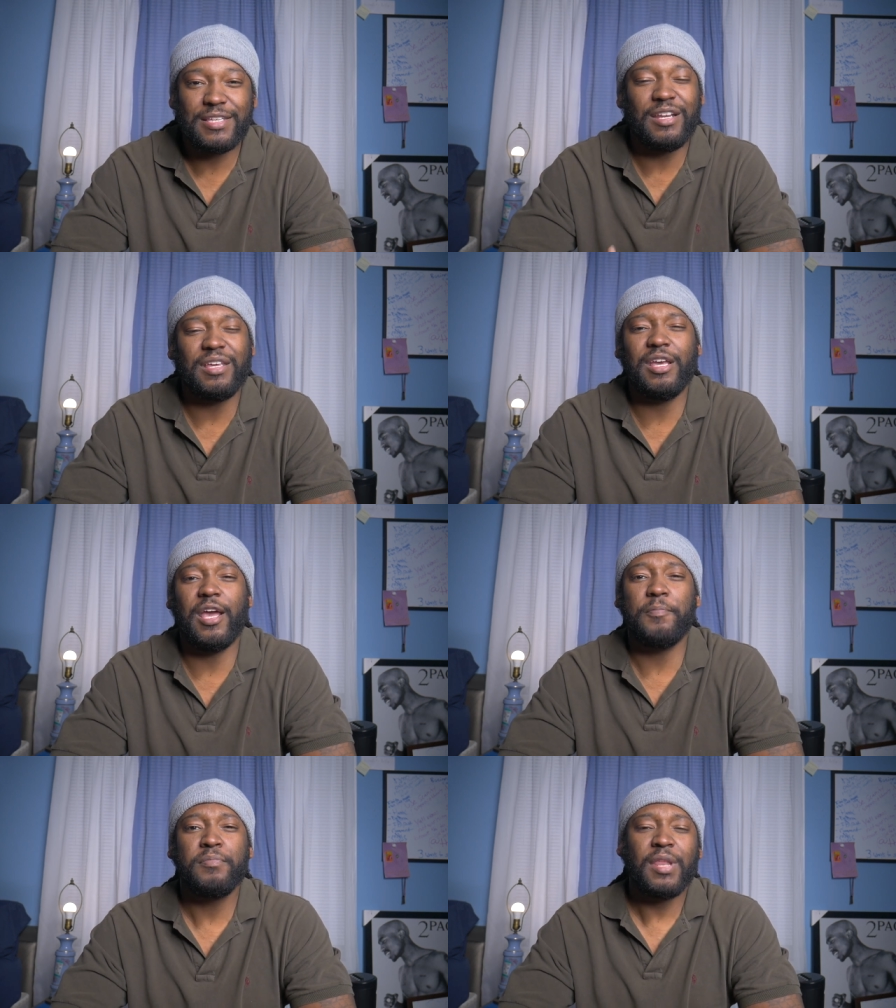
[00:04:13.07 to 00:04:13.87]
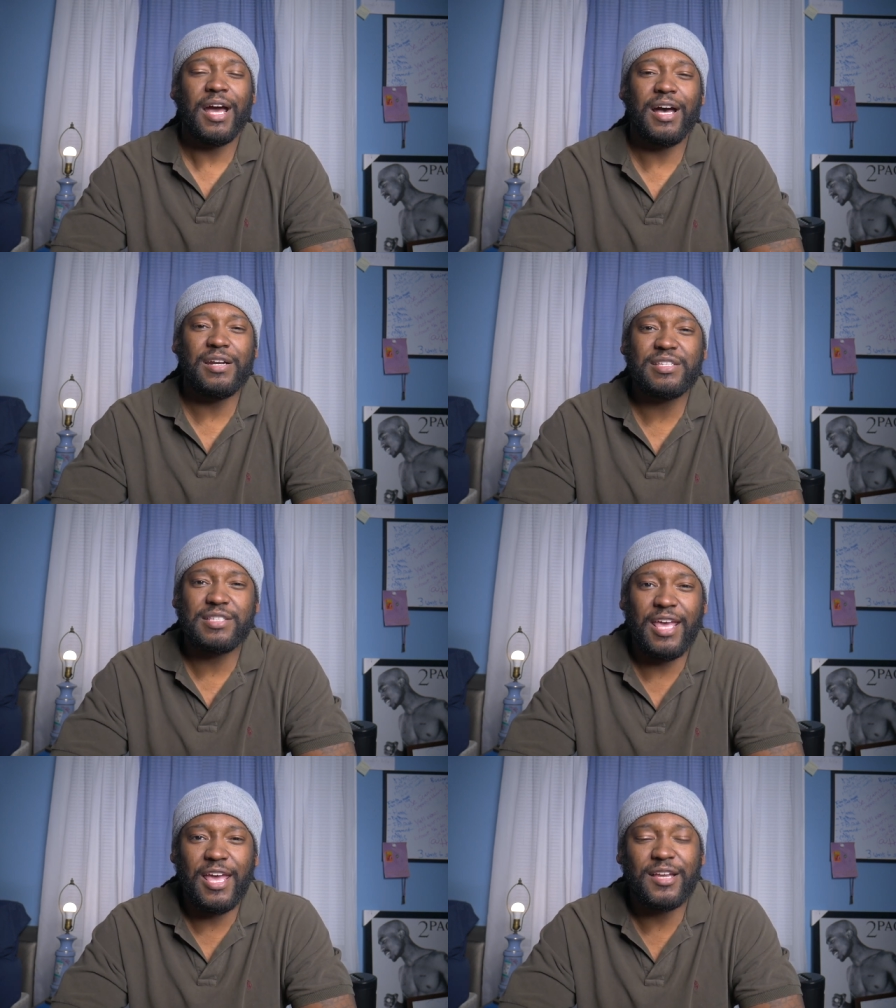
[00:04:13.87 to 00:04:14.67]
And again, I
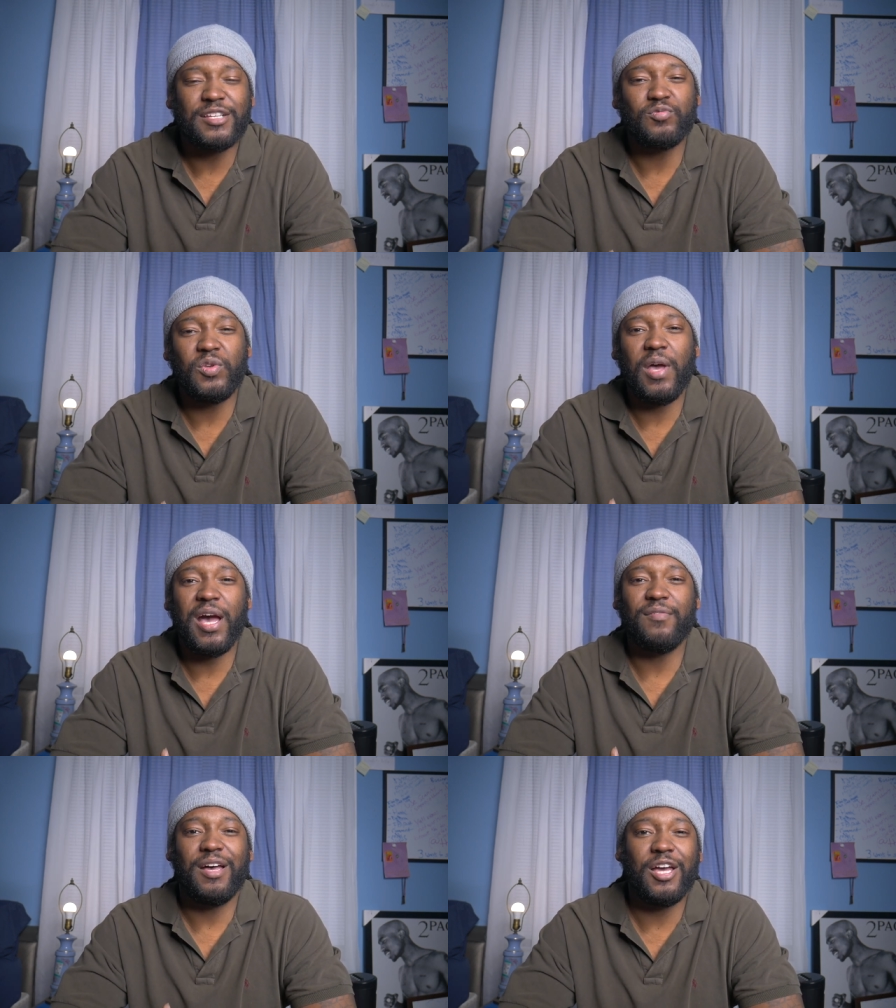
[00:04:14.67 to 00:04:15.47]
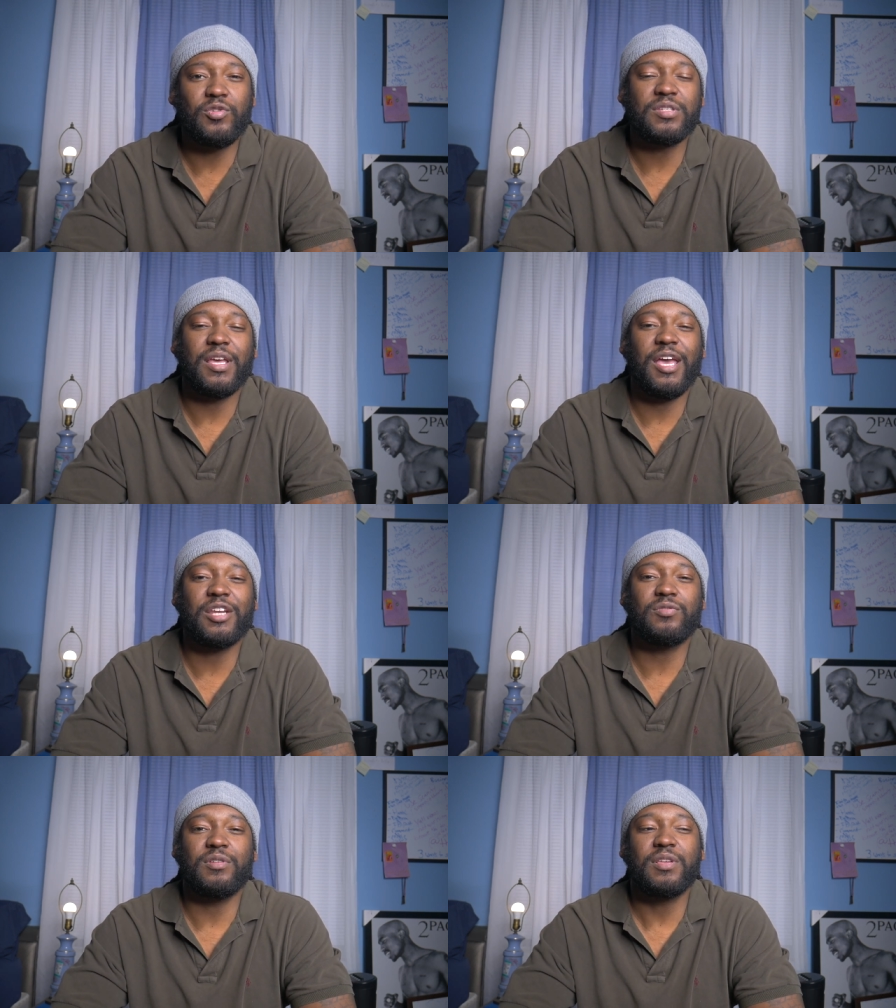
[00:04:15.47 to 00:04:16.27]
understand, because when you have hundreds of
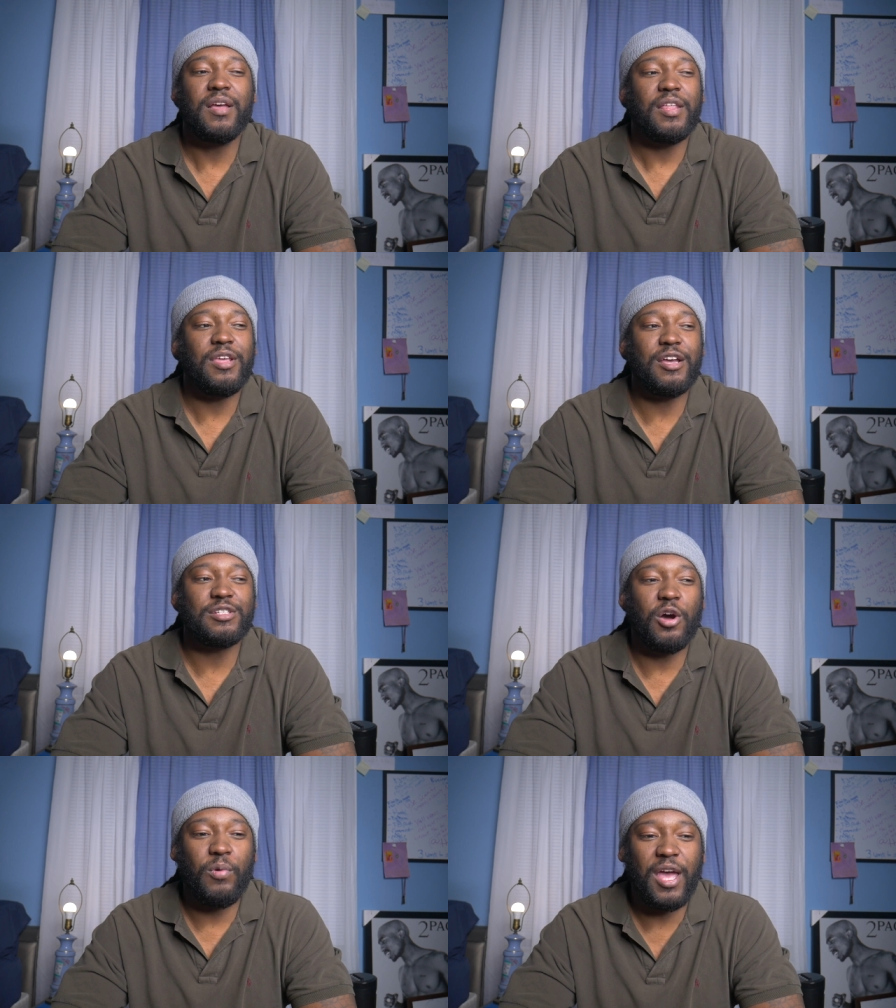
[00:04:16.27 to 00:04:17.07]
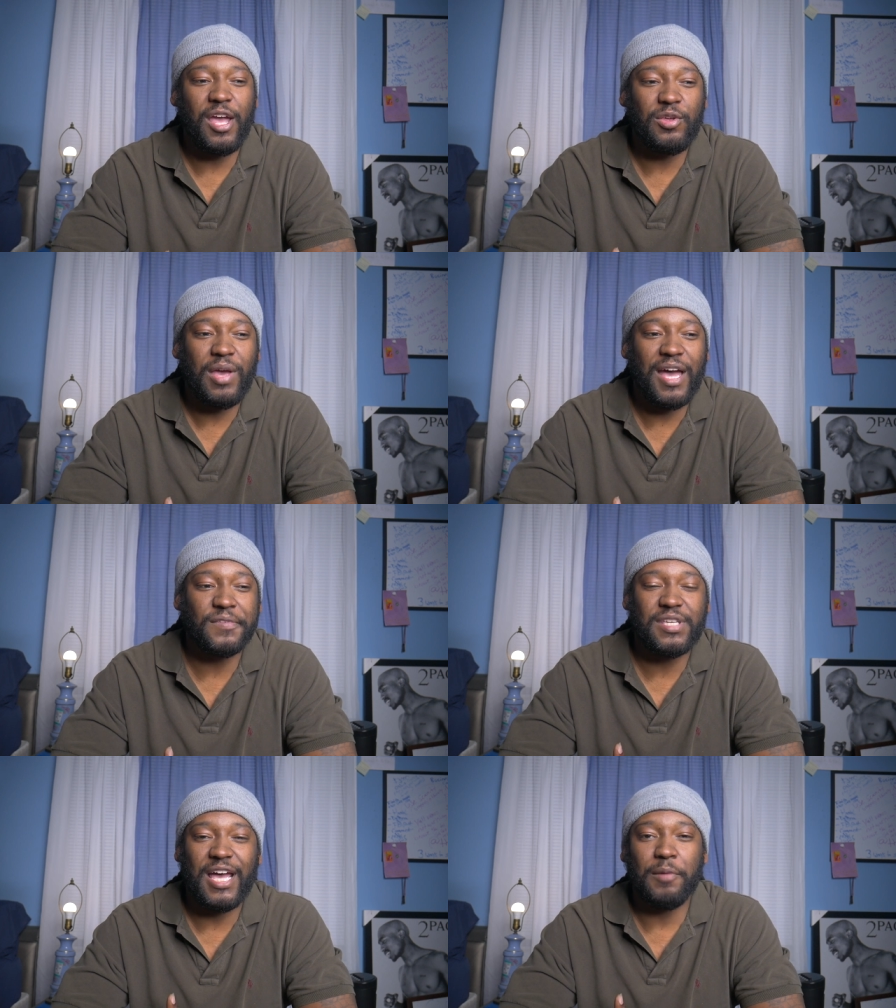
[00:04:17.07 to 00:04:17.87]
extras, there's no way you
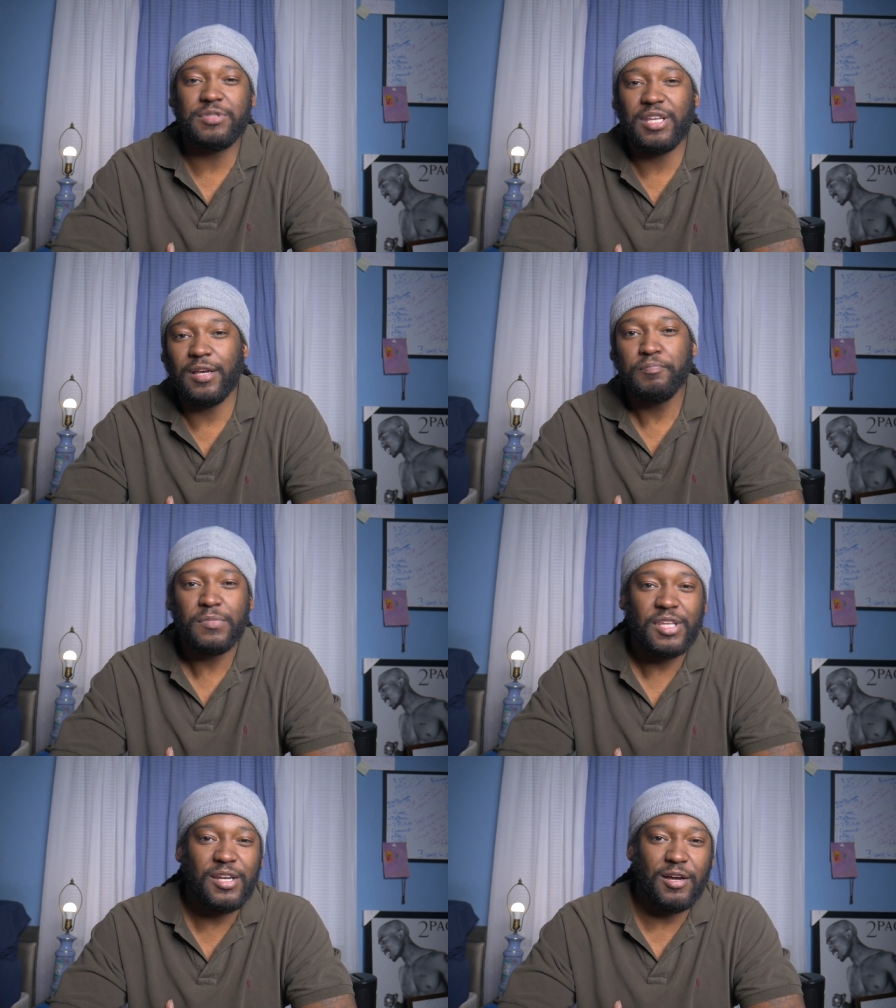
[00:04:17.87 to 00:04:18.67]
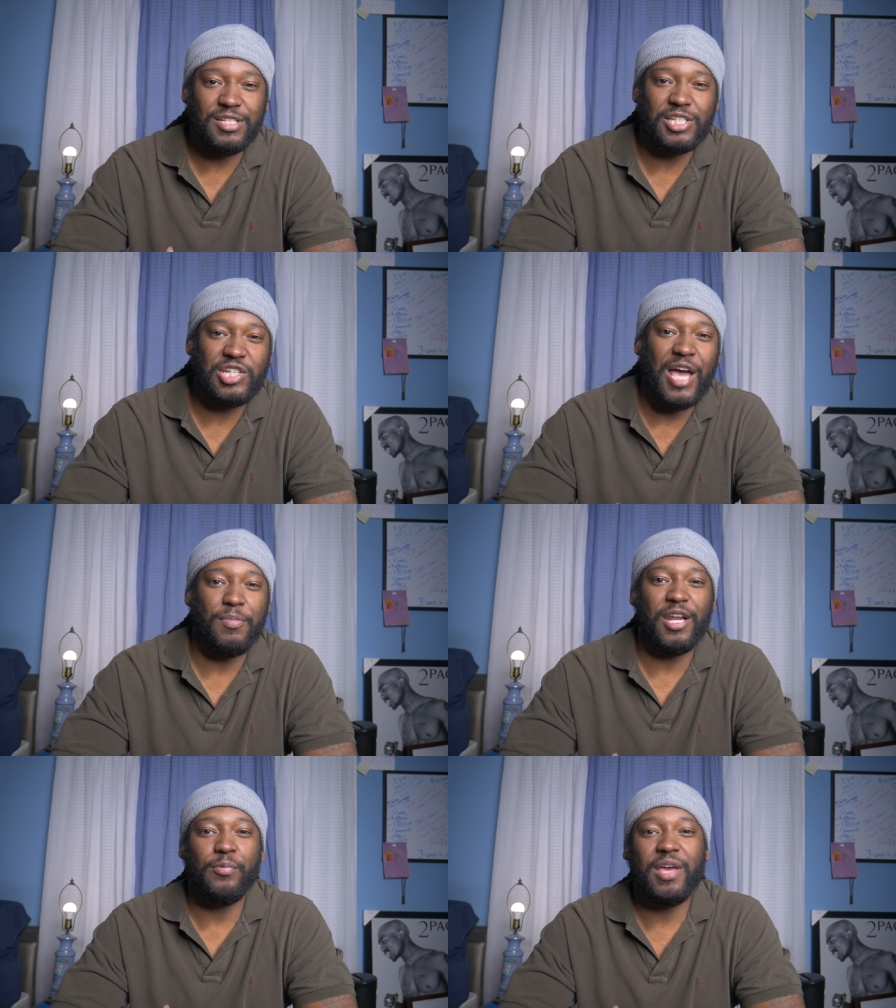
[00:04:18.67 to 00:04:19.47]
have time to, you know, just chop
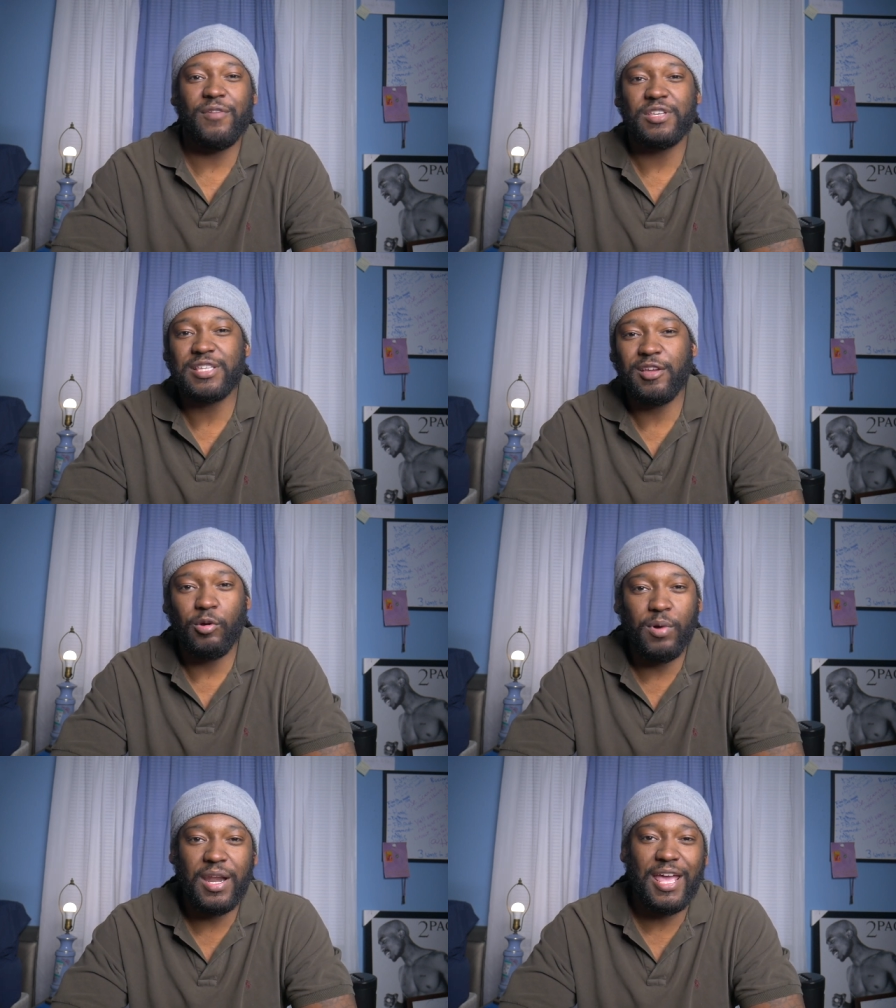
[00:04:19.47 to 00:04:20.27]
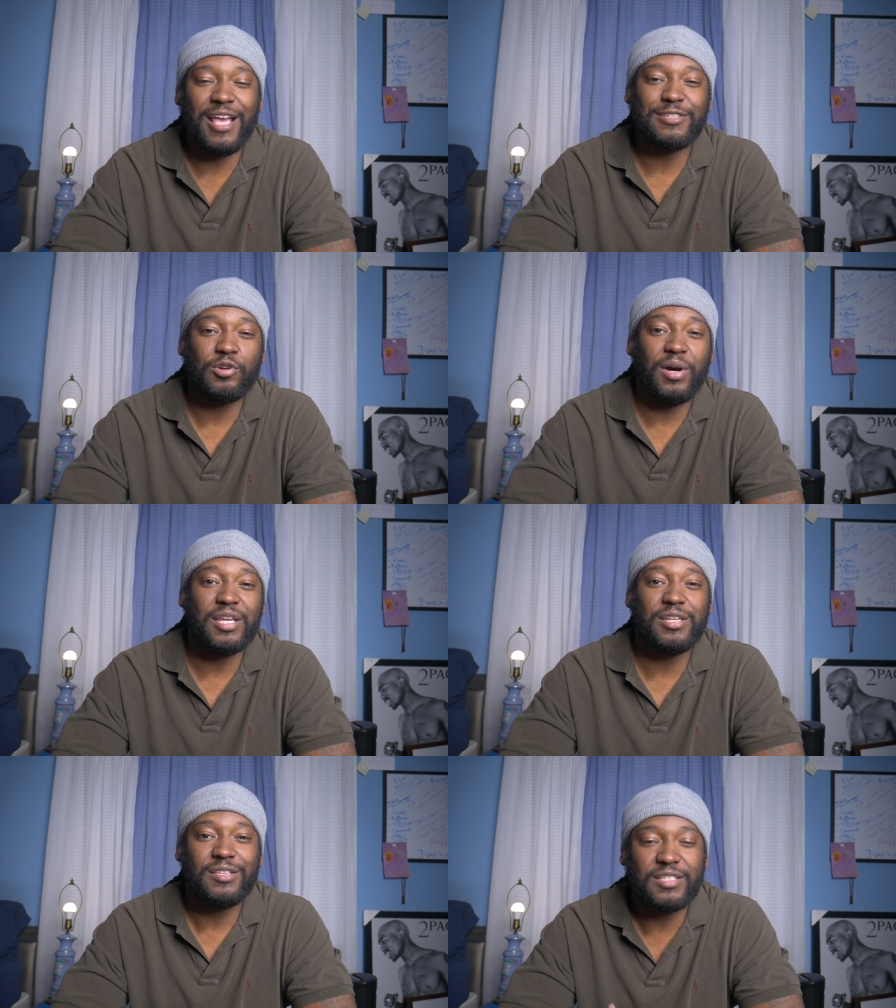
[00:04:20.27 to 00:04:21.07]
it up with every single one and ask a question.